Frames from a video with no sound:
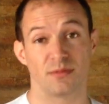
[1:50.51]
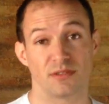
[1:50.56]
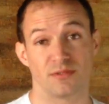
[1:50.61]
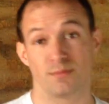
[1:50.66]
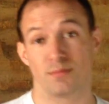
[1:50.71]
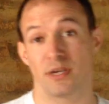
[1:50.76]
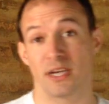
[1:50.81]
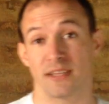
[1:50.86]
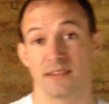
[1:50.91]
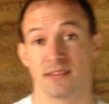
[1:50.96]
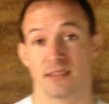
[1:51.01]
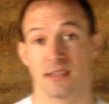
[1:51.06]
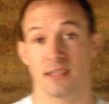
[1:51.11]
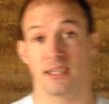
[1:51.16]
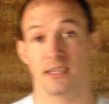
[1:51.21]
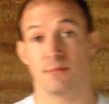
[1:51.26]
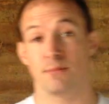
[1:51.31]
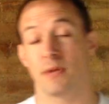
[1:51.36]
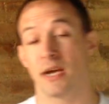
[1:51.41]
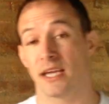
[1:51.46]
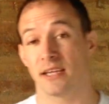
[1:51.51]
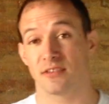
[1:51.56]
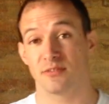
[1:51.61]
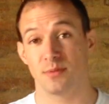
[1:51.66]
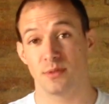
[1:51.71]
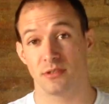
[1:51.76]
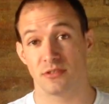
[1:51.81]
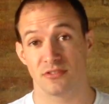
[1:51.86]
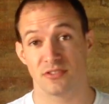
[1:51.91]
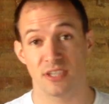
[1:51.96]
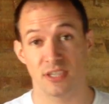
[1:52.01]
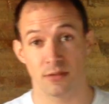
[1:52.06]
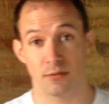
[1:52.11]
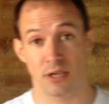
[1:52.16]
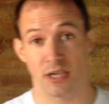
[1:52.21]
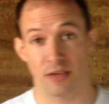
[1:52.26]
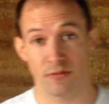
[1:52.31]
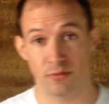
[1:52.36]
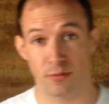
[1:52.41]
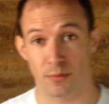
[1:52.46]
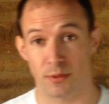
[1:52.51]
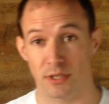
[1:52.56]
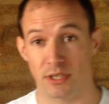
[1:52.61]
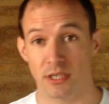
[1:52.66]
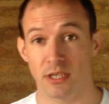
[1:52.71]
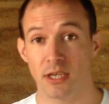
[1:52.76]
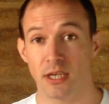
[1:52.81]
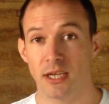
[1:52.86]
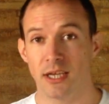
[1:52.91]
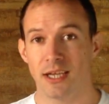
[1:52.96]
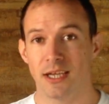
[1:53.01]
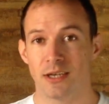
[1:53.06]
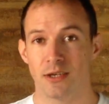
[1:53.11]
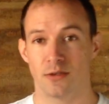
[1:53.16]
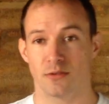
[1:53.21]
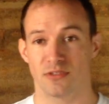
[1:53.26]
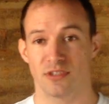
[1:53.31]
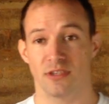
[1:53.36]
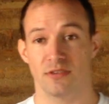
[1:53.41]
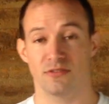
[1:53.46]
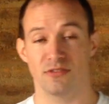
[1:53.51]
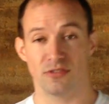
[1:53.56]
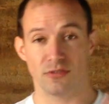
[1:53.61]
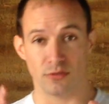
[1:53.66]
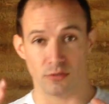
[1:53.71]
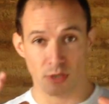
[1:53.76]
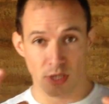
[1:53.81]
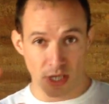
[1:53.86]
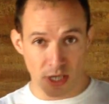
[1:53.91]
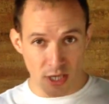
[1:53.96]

but practically in my experience anyway, everybody knows how to